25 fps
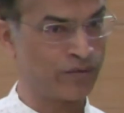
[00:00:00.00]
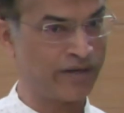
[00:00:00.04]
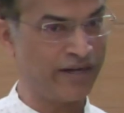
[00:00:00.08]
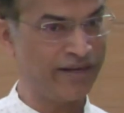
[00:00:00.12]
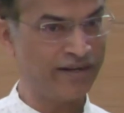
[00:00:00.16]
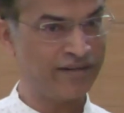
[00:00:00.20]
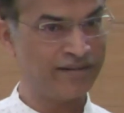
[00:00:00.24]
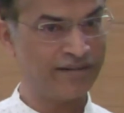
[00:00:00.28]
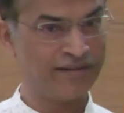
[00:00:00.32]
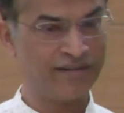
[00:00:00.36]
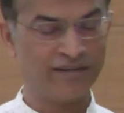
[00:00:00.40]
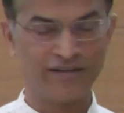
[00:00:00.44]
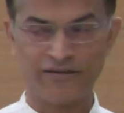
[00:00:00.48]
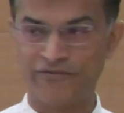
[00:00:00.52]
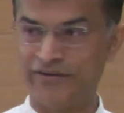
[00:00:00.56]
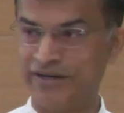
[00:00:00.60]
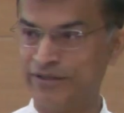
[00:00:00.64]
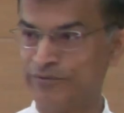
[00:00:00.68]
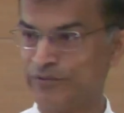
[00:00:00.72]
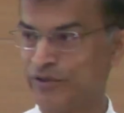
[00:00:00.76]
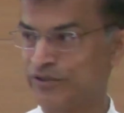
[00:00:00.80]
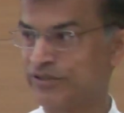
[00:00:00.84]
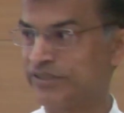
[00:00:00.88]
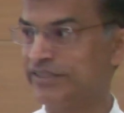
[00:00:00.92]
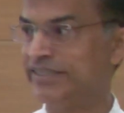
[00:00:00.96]
Okay.
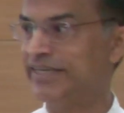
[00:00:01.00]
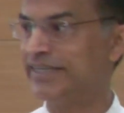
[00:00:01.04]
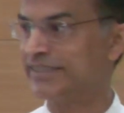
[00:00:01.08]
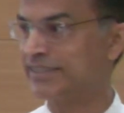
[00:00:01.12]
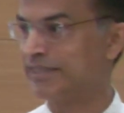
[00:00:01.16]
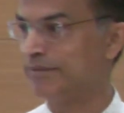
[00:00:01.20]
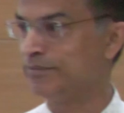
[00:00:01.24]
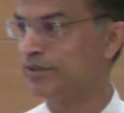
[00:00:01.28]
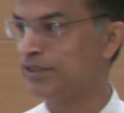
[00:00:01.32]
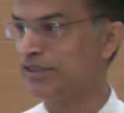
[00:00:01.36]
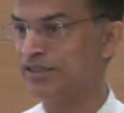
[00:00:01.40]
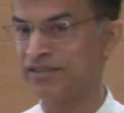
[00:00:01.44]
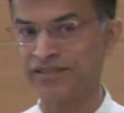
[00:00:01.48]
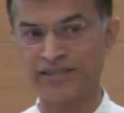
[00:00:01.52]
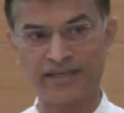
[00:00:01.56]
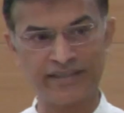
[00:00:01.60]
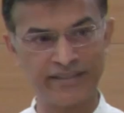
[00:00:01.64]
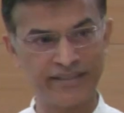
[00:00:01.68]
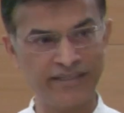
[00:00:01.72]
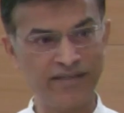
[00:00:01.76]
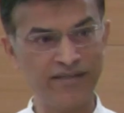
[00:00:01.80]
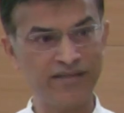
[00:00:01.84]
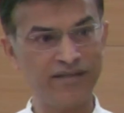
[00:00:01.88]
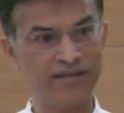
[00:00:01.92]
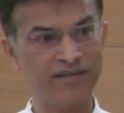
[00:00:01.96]
When was TSMC
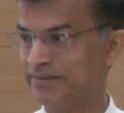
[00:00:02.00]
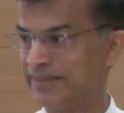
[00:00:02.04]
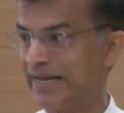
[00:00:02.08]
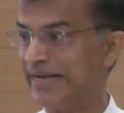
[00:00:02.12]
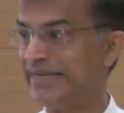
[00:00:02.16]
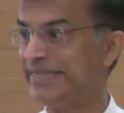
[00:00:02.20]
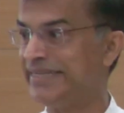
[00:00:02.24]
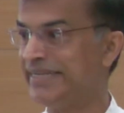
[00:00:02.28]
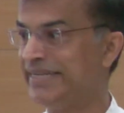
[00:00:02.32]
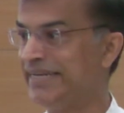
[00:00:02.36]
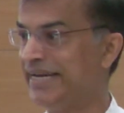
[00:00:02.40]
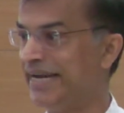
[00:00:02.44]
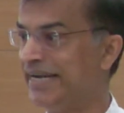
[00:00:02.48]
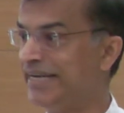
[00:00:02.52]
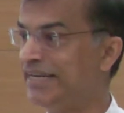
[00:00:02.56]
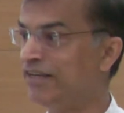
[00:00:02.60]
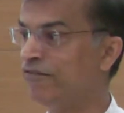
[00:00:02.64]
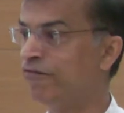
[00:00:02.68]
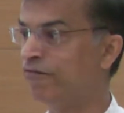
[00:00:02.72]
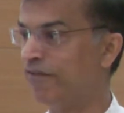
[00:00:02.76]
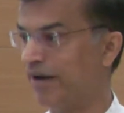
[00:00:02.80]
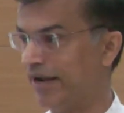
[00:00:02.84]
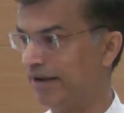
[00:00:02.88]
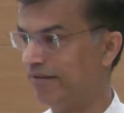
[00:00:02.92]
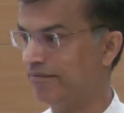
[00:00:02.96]
started?
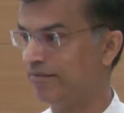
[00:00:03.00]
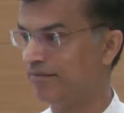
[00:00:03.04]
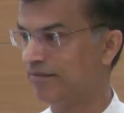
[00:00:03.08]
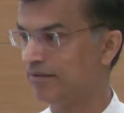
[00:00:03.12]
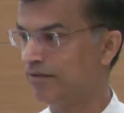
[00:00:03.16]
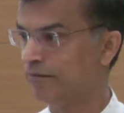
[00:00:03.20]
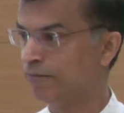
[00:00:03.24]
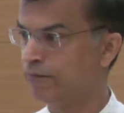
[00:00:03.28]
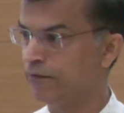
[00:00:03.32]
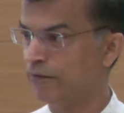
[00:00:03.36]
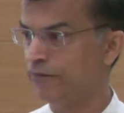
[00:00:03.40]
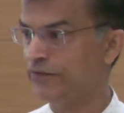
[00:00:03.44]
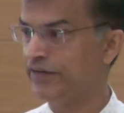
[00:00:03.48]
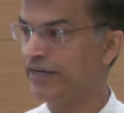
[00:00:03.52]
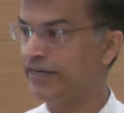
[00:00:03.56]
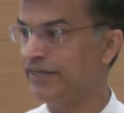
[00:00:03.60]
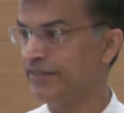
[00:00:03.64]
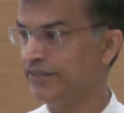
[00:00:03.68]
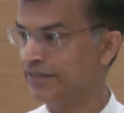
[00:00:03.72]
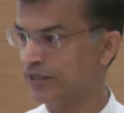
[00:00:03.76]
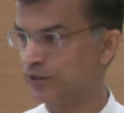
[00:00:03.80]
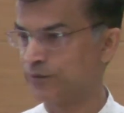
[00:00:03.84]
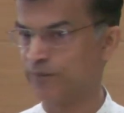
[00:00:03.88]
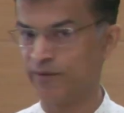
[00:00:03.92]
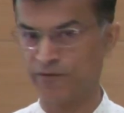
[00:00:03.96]
1985, 15
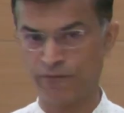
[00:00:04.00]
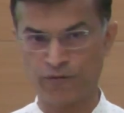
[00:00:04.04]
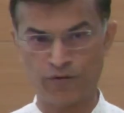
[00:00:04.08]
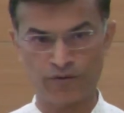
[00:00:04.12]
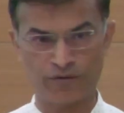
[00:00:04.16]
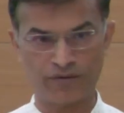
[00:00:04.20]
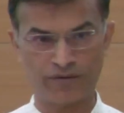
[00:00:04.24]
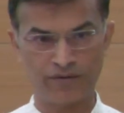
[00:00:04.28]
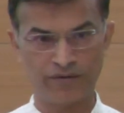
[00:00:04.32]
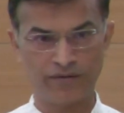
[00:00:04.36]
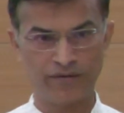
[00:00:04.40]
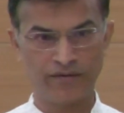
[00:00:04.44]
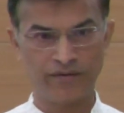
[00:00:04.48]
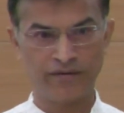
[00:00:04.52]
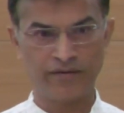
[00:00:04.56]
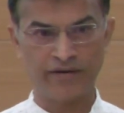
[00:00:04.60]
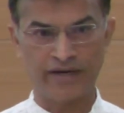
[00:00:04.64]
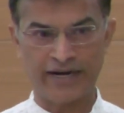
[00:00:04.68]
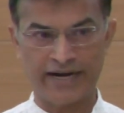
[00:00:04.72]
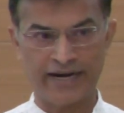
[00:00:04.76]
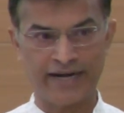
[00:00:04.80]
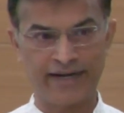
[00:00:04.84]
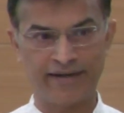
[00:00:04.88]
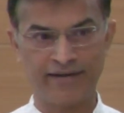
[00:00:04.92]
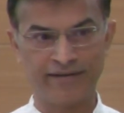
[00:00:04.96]
years before.
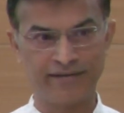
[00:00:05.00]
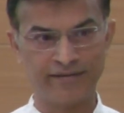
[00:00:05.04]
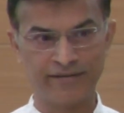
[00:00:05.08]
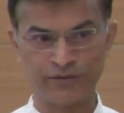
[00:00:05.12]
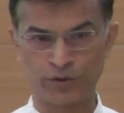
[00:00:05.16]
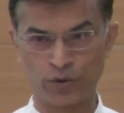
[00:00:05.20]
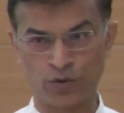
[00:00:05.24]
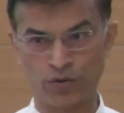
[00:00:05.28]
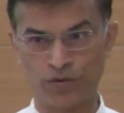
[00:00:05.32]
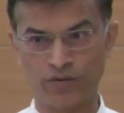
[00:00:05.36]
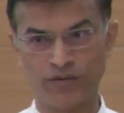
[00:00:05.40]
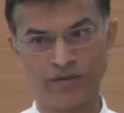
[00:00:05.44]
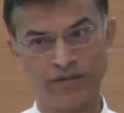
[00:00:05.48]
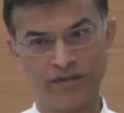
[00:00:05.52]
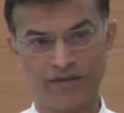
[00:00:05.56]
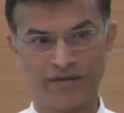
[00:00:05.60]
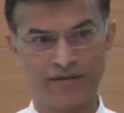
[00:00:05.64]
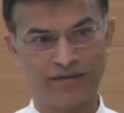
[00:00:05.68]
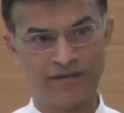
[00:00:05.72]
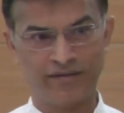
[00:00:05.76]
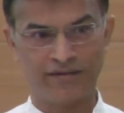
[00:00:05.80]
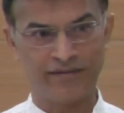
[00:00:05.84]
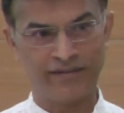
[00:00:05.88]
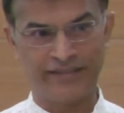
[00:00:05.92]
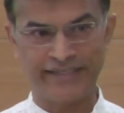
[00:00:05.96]
And so
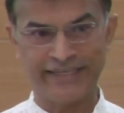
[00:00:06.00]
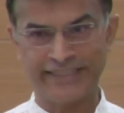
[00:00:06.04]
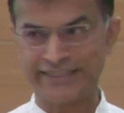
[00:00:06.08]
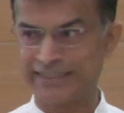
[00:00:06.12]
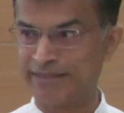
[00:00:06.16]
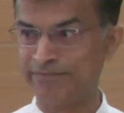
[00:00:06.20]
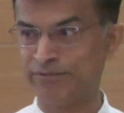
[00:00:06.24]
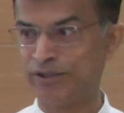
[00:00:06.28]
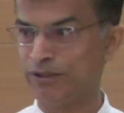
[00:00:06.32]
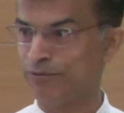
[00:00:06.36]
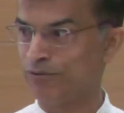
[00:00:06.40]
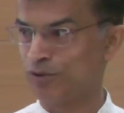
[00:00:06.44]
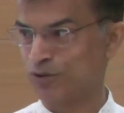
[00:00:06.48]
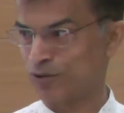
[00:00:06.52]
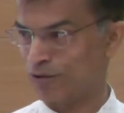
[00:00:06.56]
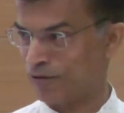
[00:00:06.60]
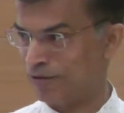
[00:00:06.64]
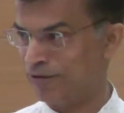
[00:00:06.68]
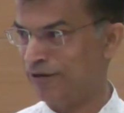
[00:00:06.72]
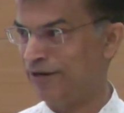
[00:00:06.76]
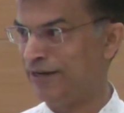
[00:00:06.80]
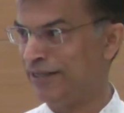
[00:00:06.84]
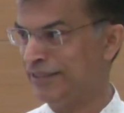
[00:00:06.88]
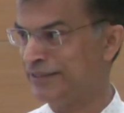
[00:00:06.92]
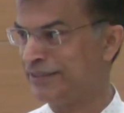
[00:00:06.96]
TSMC was
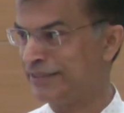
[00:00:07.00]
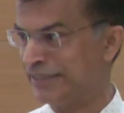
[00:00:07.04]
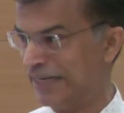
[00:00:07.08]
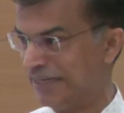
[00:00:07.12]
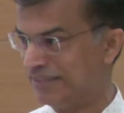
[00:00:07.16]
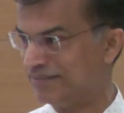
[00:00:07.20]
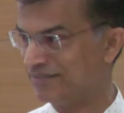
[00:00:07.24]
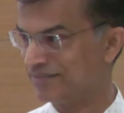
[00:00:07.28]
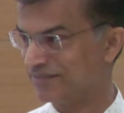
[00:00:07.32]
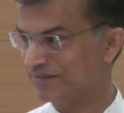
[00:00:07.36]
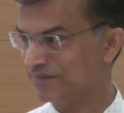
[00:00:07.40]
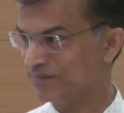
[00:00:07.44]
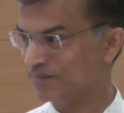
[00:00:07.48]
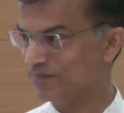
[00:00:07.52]
already set.